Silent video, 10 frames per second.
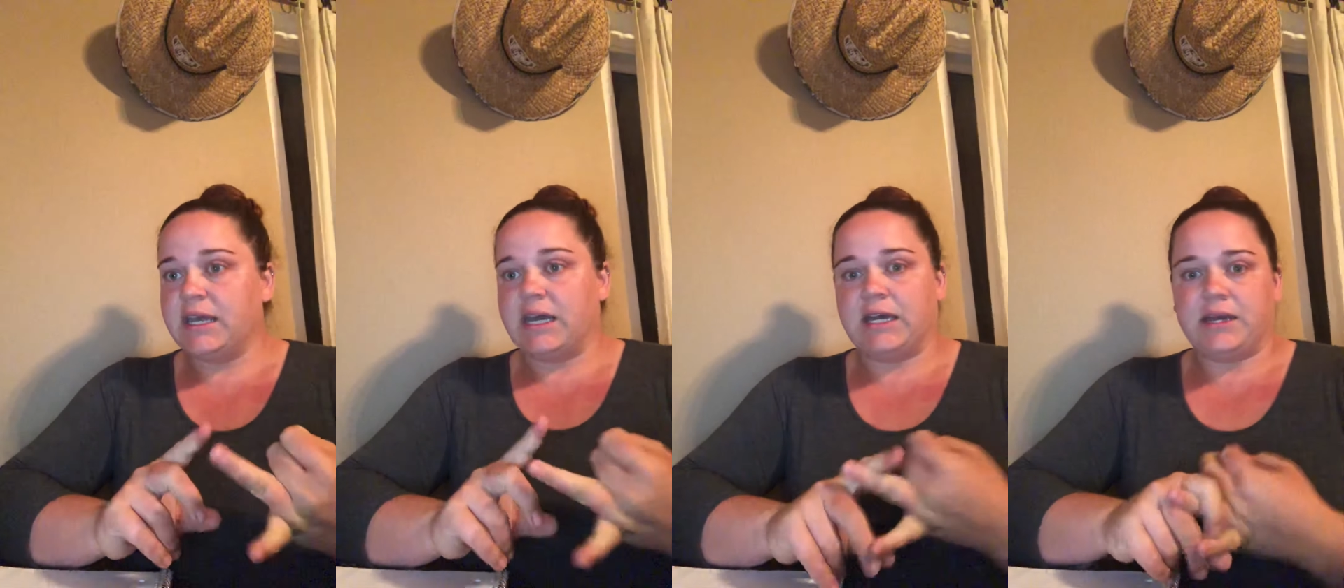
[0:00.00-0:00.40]

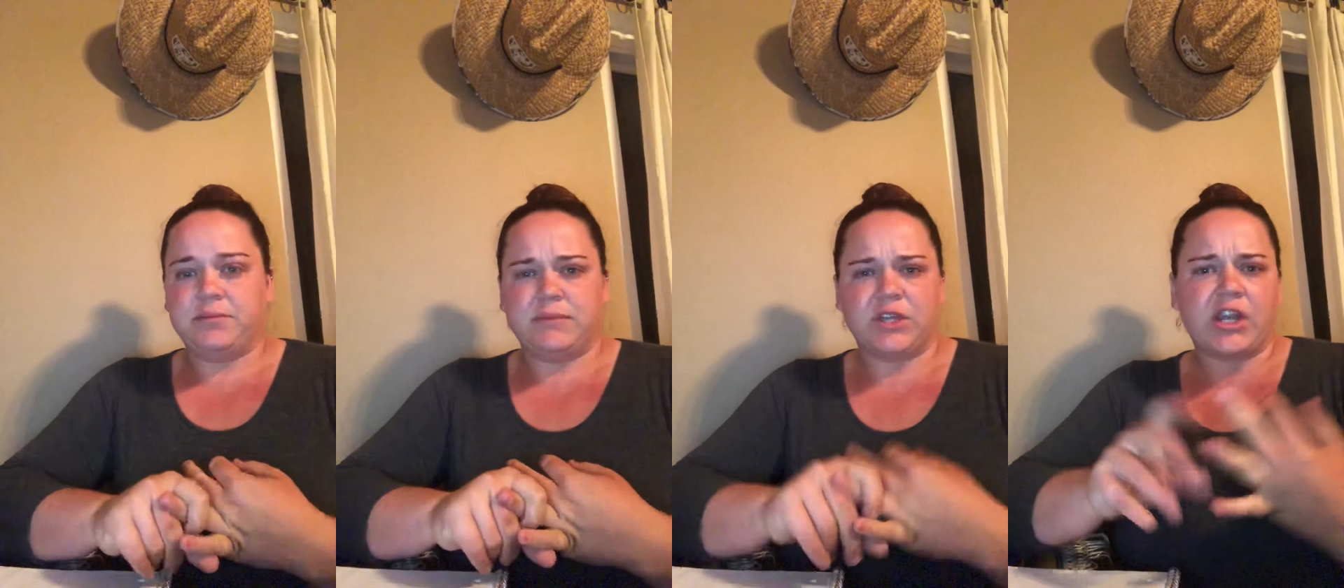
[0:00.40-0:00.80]

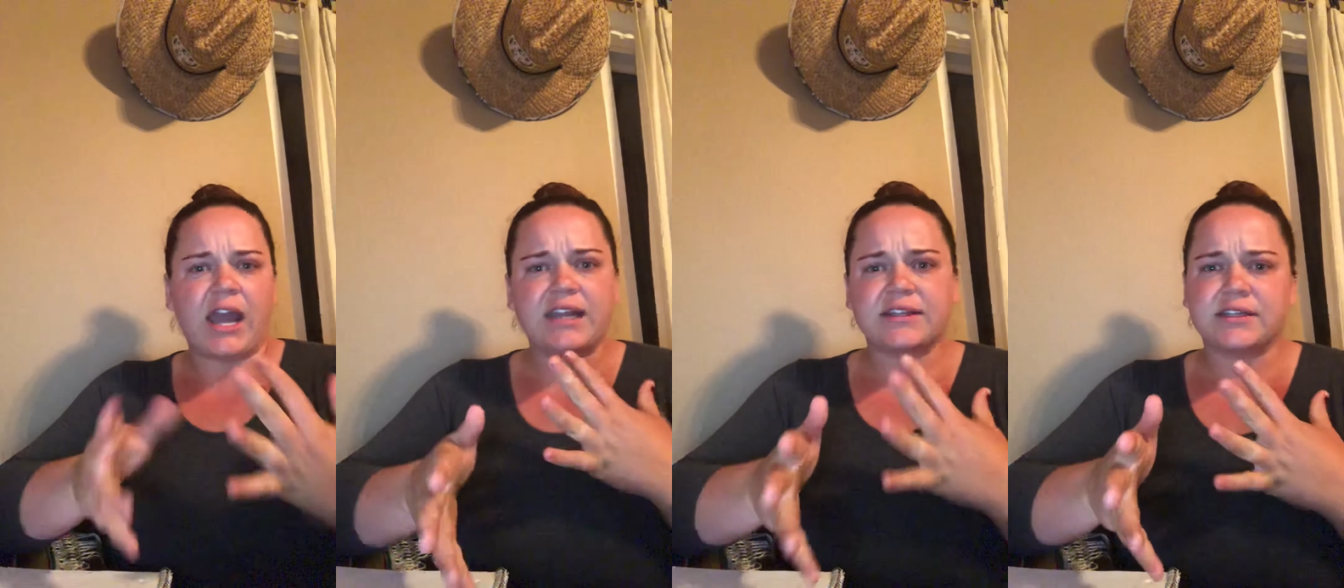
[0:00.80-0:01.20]
They're
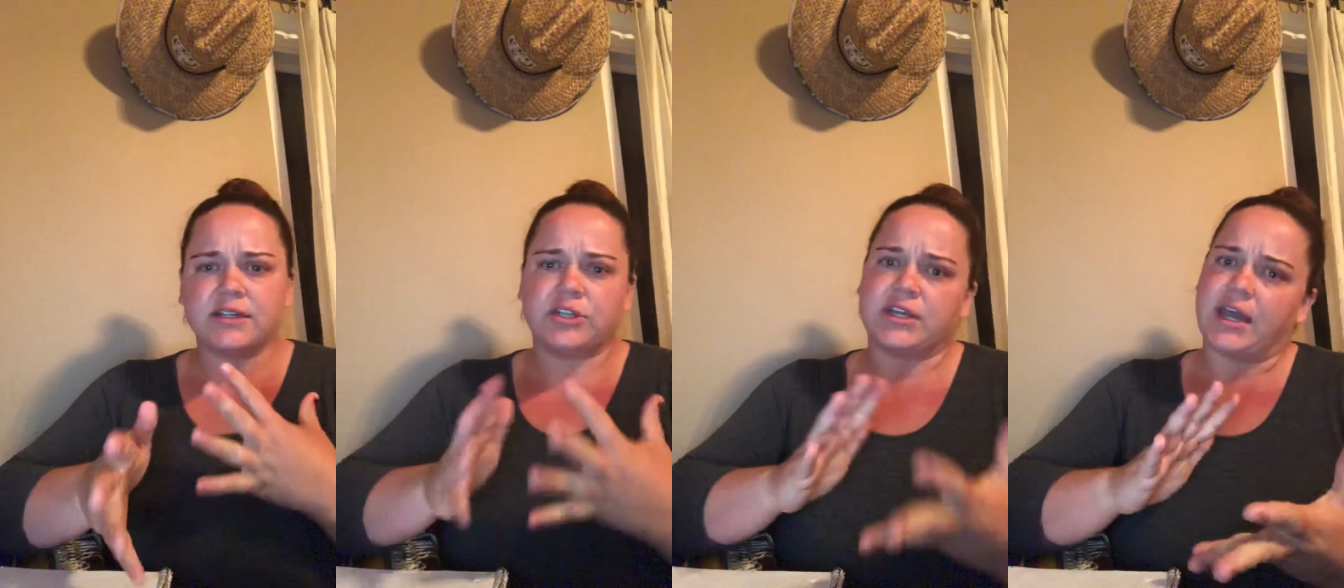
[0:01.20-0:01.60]
kind of clear.
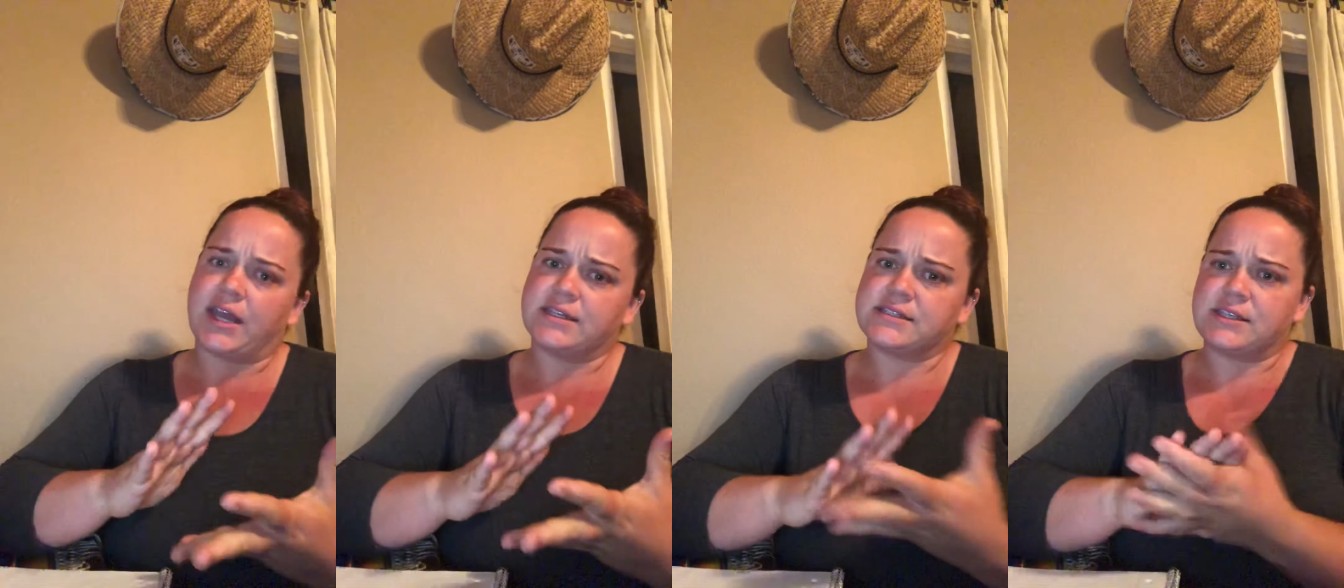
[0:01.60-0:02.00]
You can
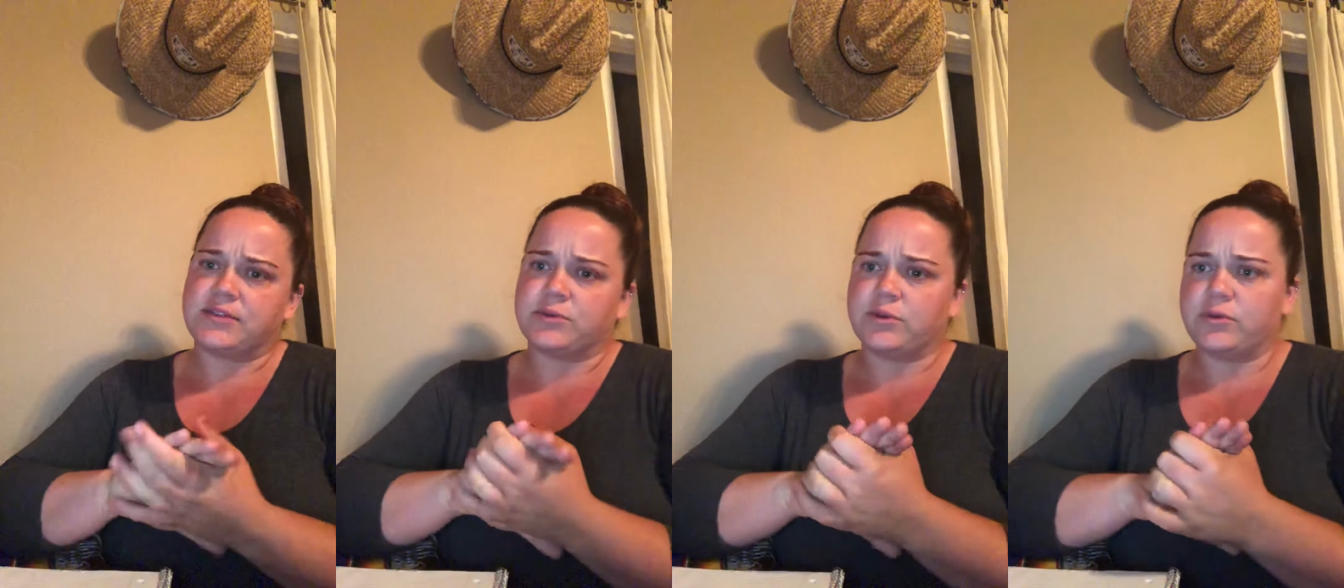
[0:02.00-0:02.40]
kind of see
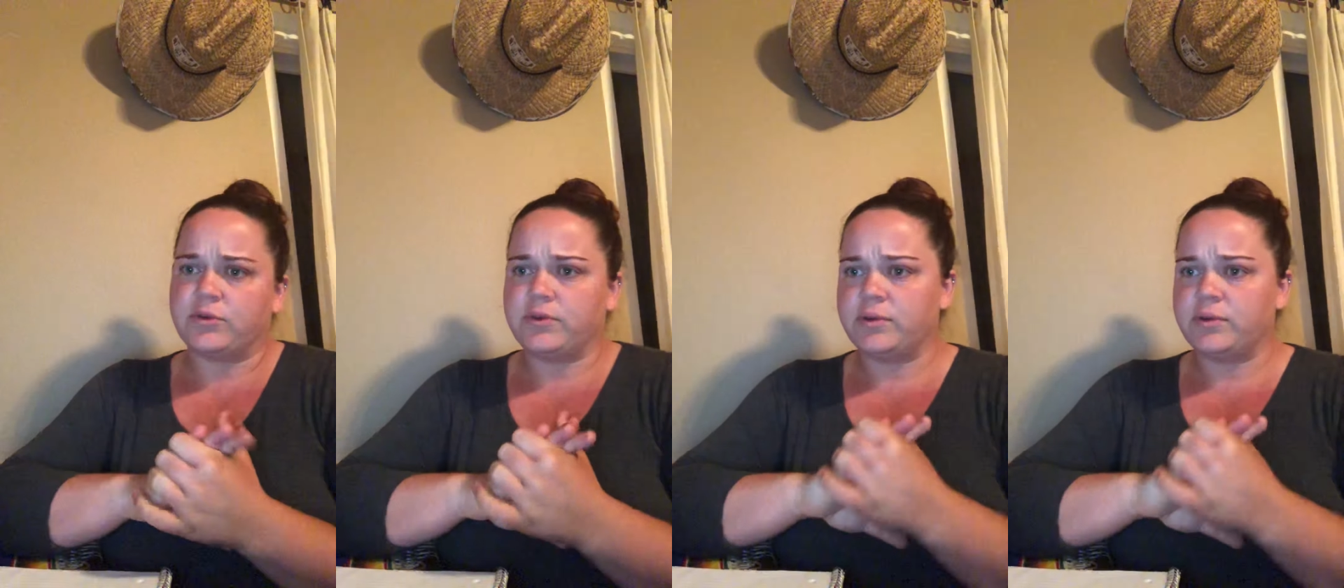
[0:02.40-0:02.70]
through,